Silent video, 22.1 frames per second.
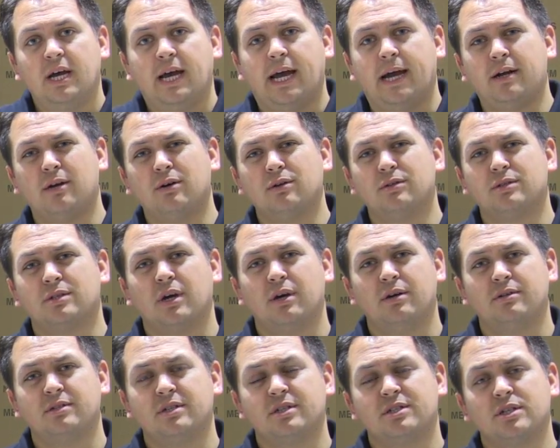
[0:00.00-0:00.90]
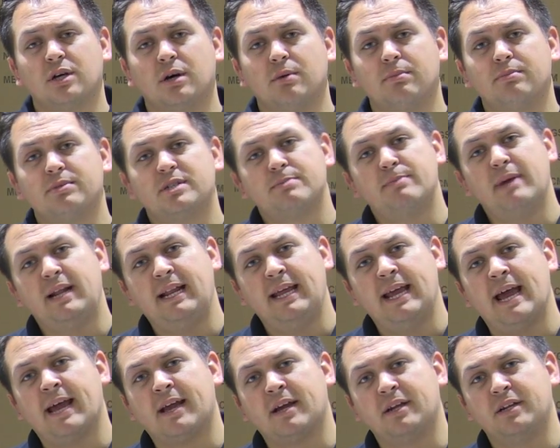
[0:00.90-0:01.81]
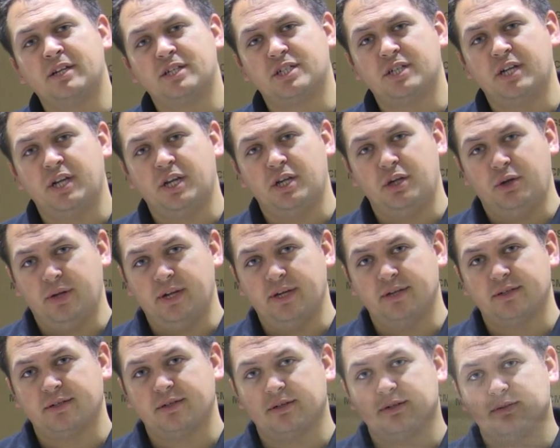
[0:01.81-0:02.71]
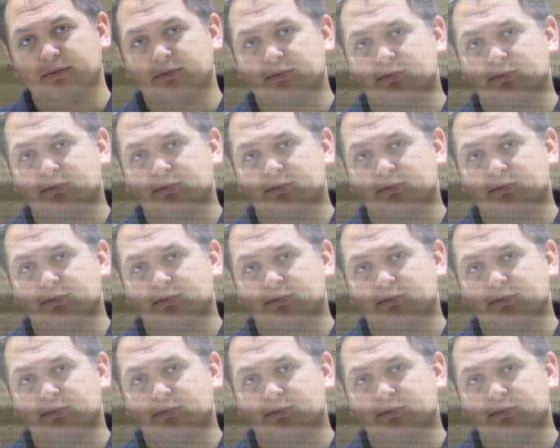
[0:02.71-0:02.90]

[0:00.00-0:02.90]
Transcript: and also to stop smelly air conditioning units.